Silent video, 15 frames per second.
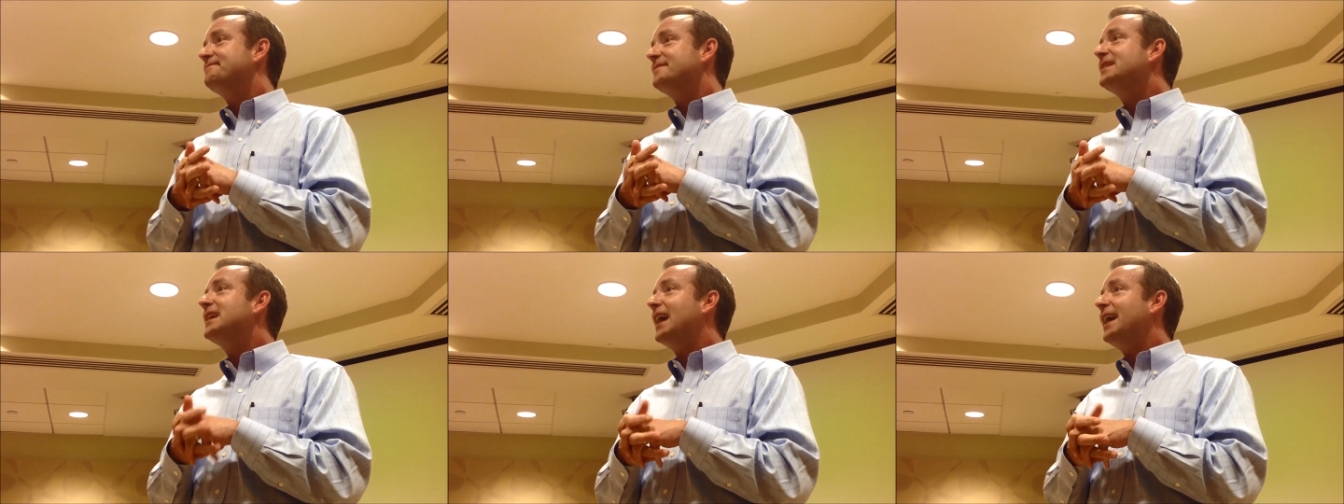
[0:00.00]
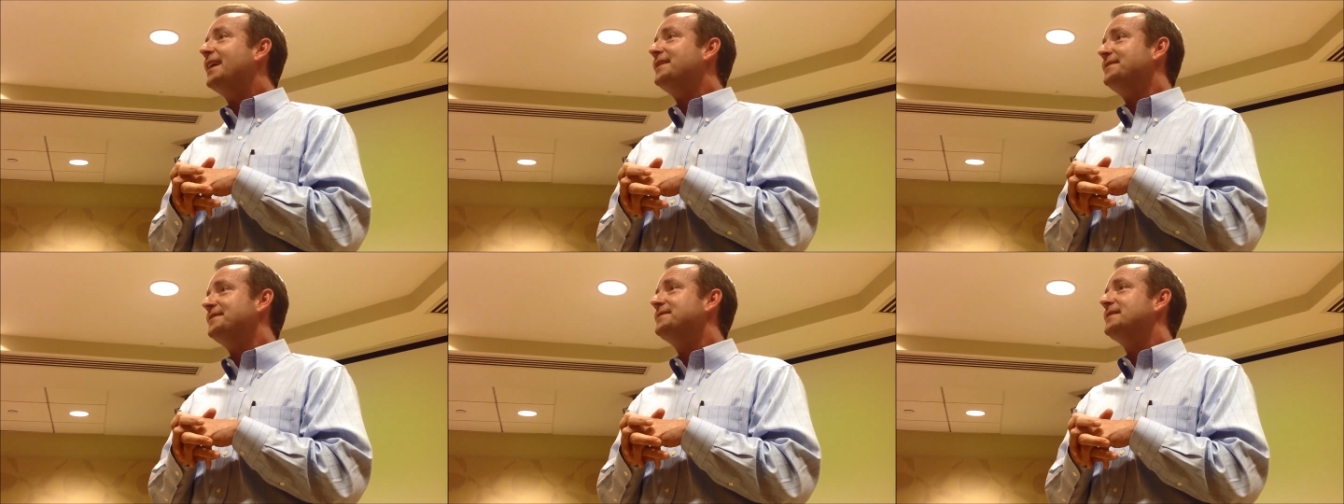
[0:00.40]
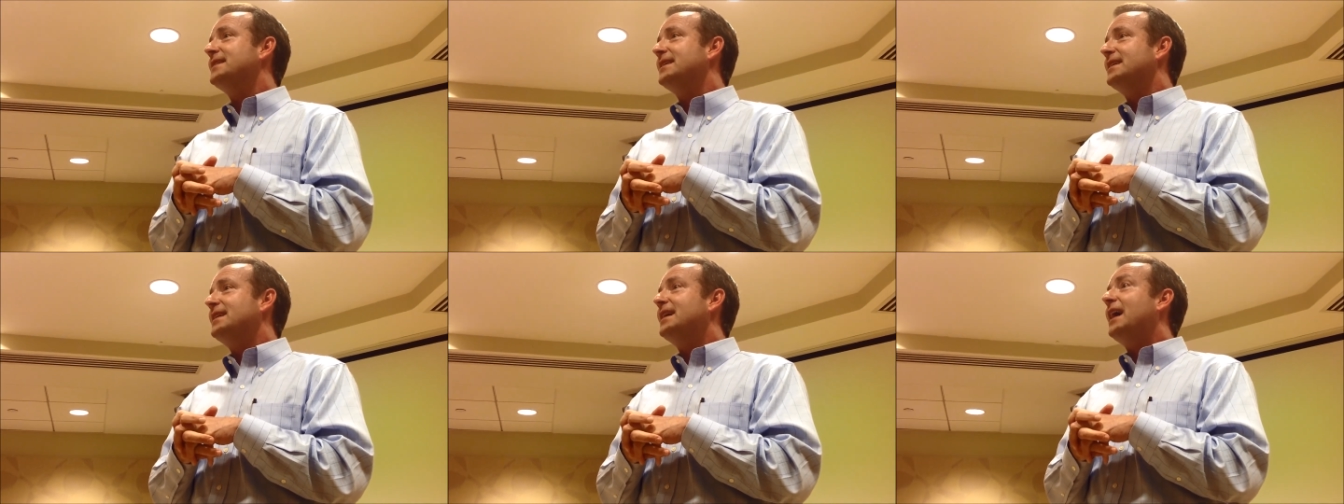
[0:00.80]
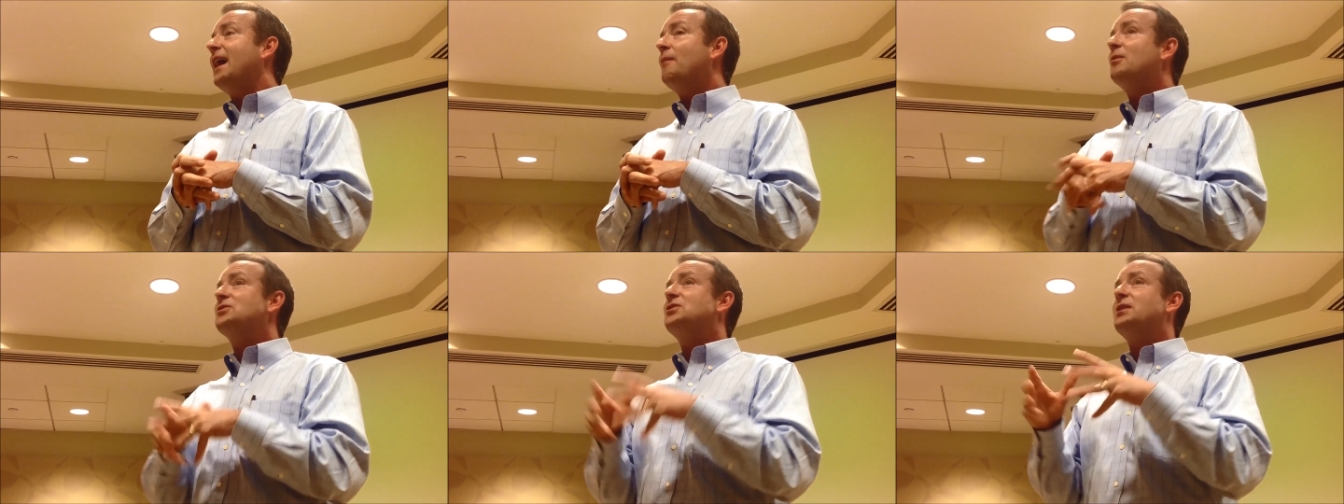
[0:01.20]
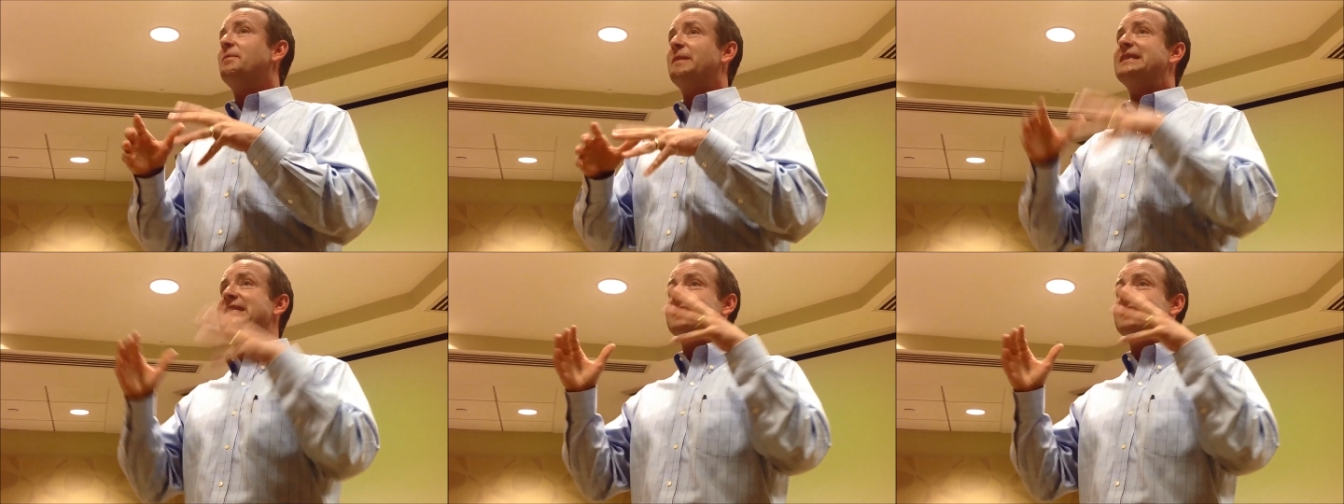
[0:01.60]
Okay? I want you to be